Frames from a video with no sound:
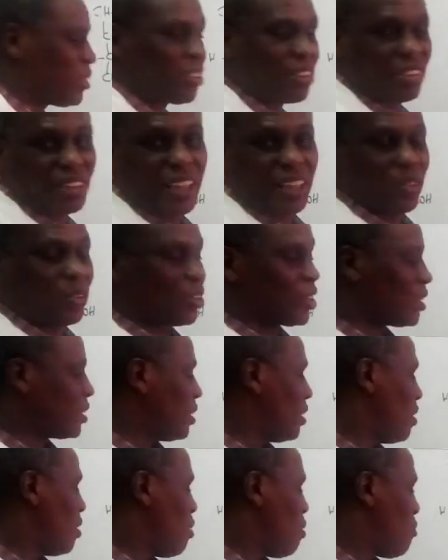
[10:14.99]
triose,
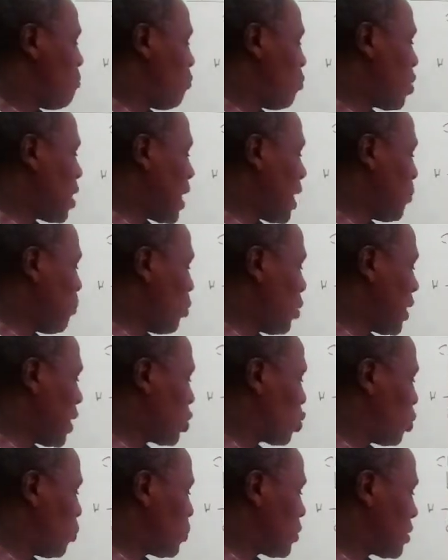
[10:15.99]
4 carbon
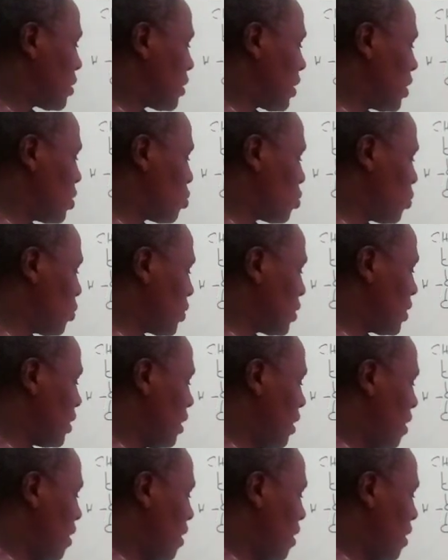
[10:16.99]
atoms tetrose,